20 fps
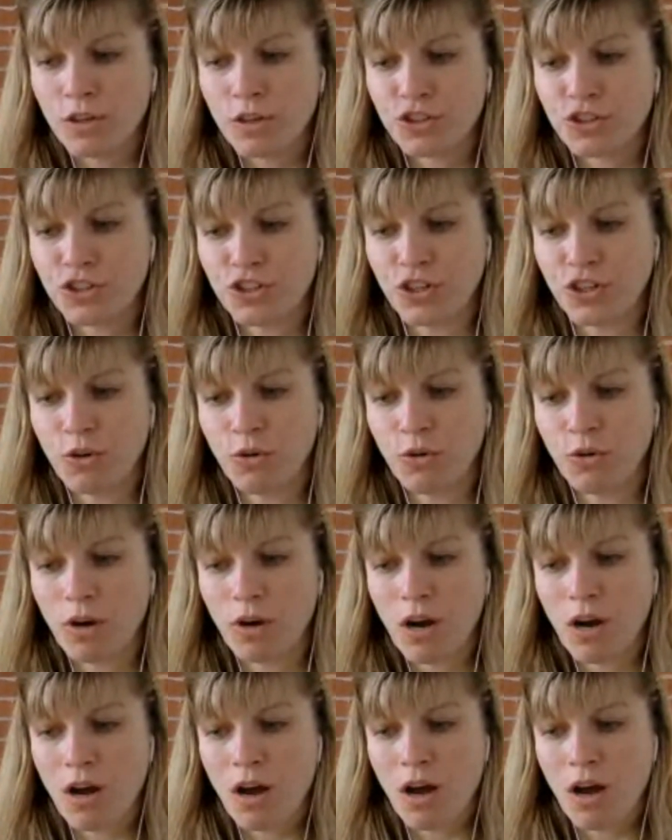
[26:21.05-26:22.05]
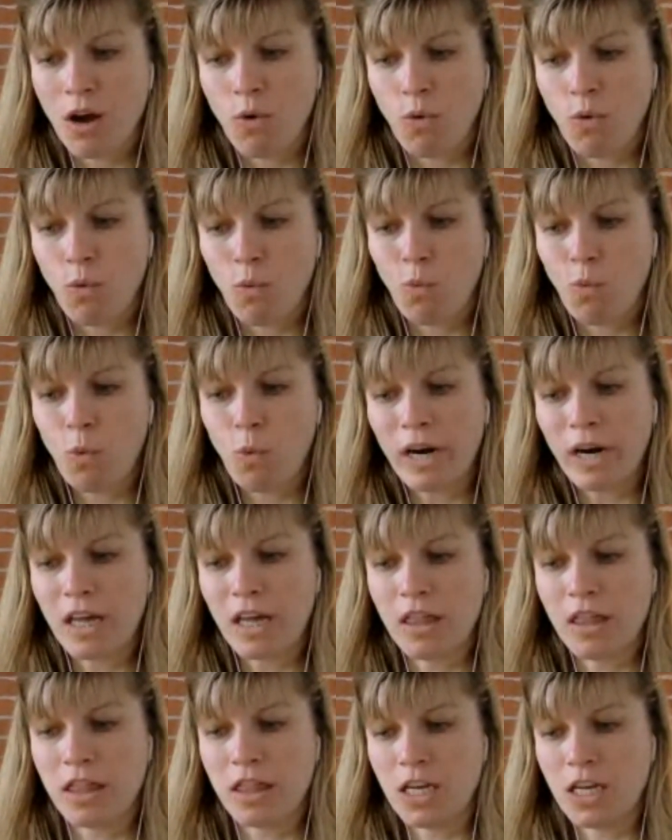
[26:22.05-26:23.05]
So what
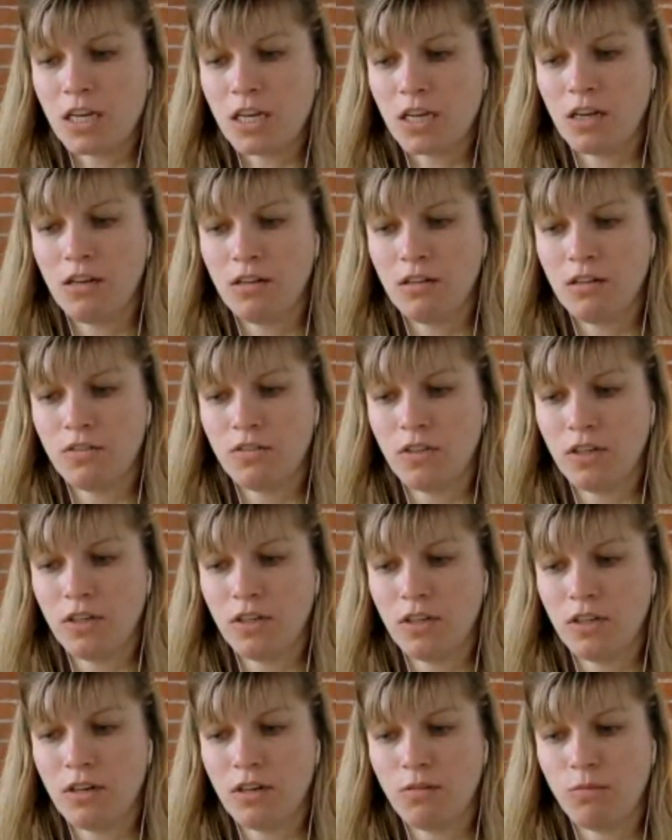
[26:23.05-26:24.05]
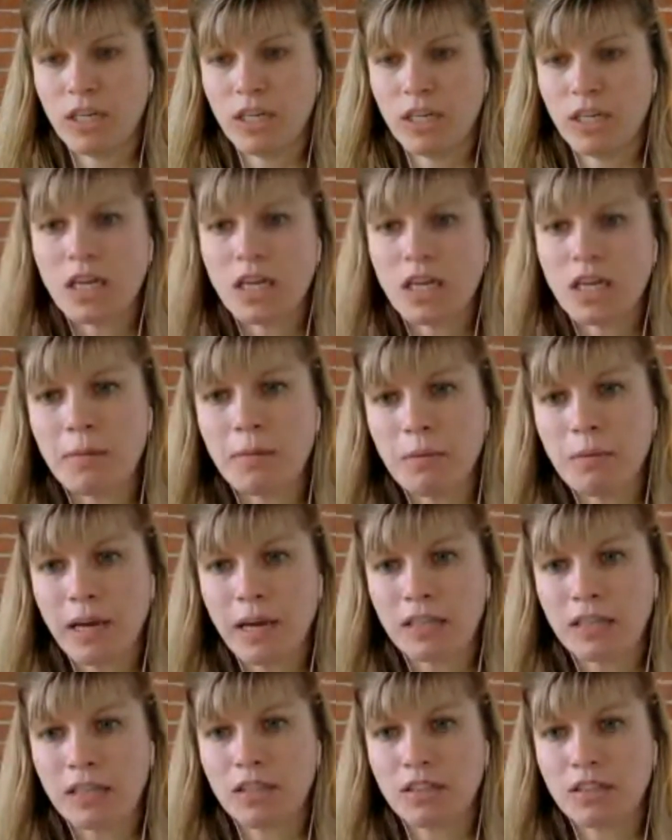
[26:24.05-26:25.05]
I think is that we keep coming
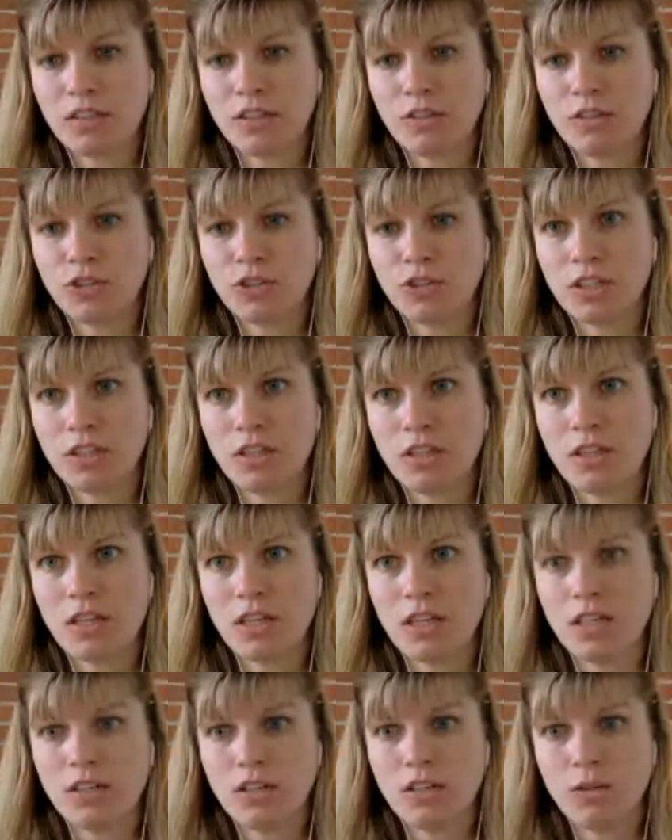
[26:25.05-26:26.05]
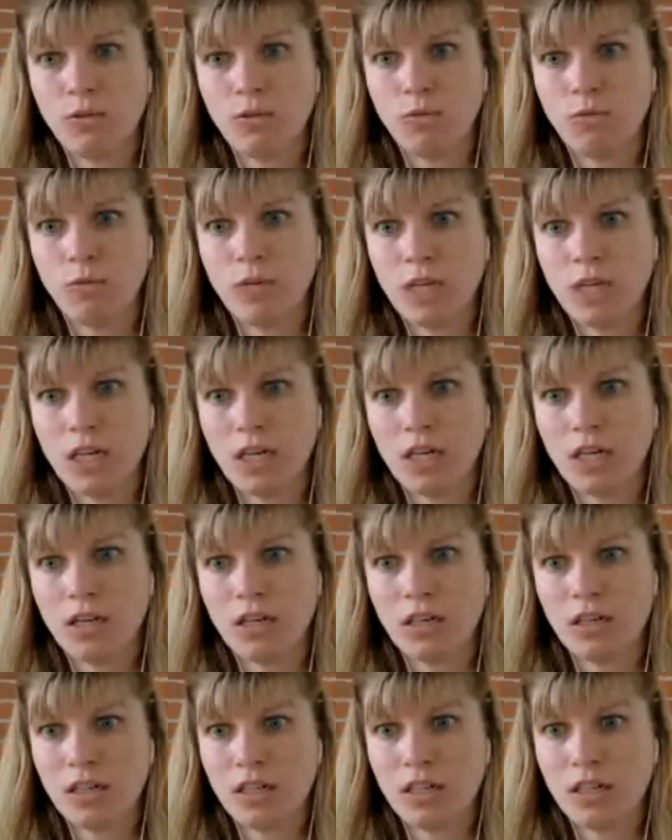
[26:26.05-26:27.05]
back to this notion that
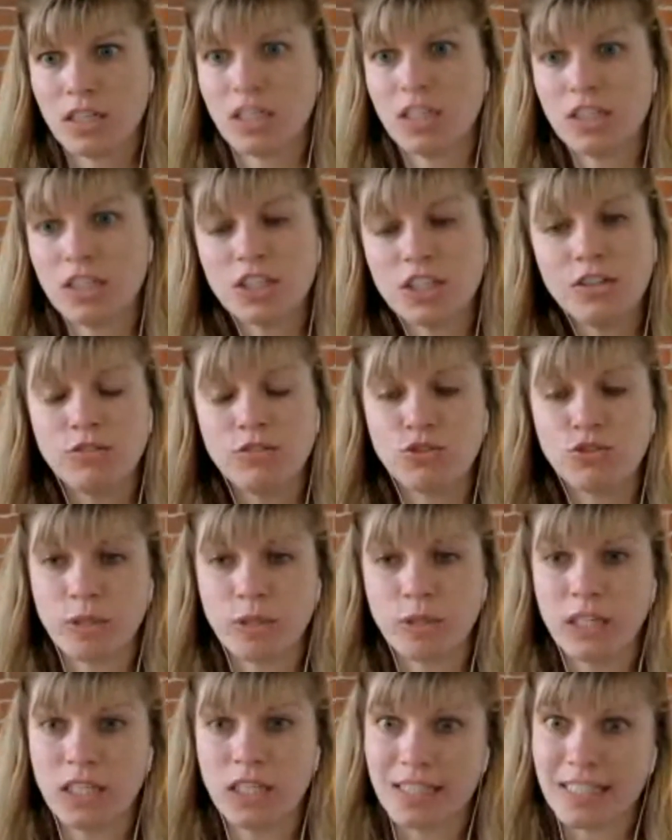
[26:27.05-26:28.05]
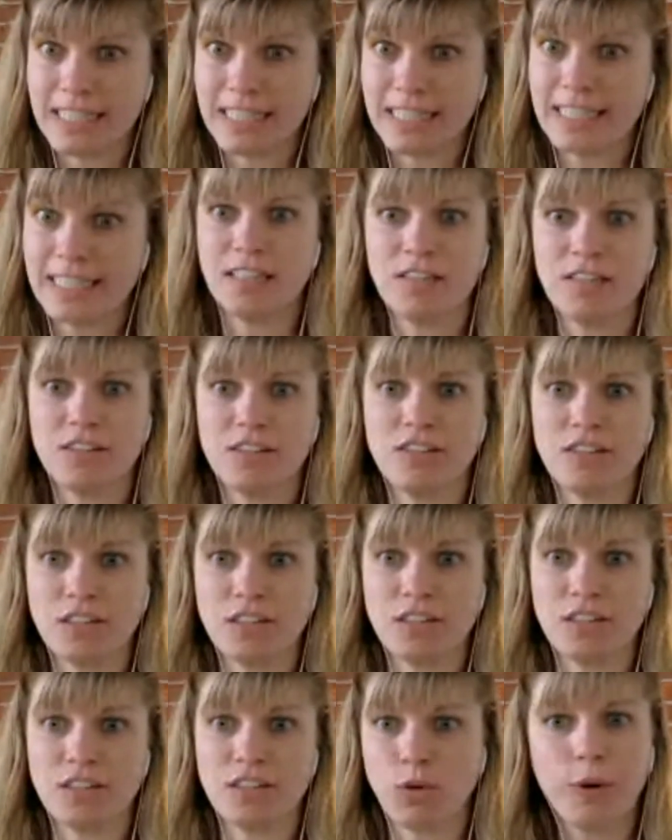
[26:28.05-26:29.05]
we need to continue treating CSS as
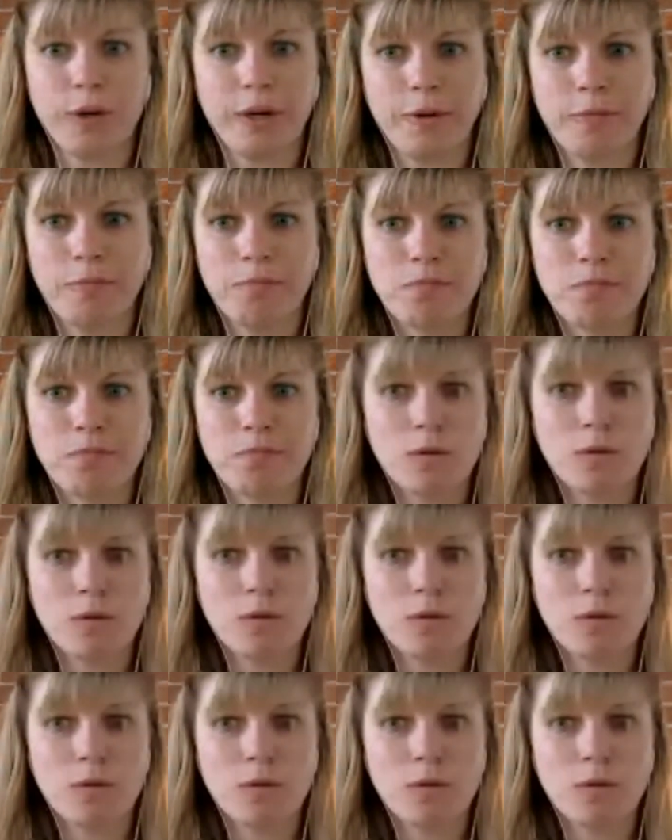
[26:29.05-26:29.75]
the core here.